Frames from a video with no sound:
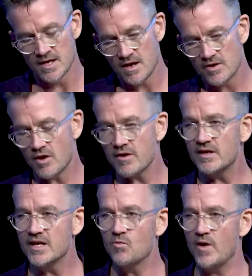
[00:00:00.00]
not
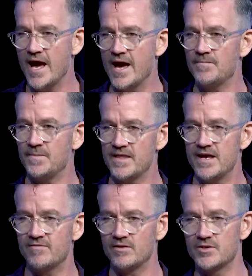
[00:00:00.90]
only where the
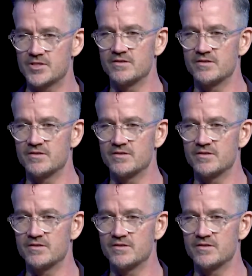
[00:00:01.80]
evolution